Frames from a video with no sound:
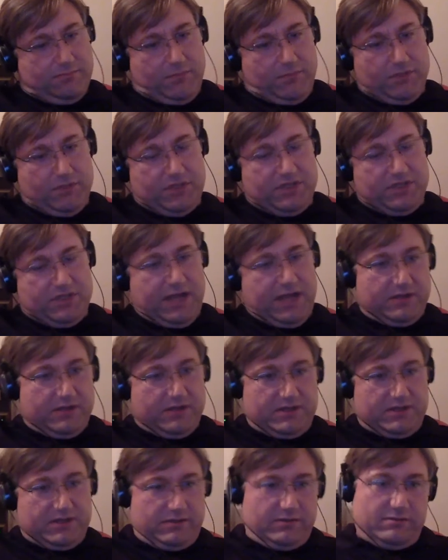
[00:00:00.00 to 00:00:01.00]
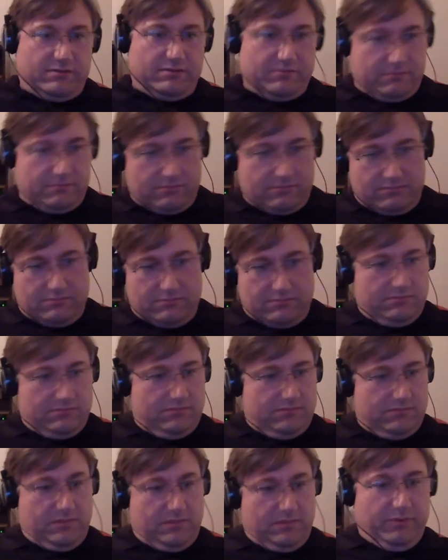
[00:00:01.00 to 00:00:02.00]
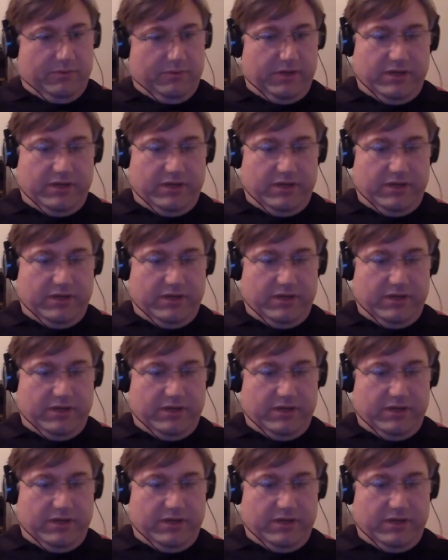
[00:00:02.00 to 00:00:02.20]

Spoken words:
Multi-talented. I mean,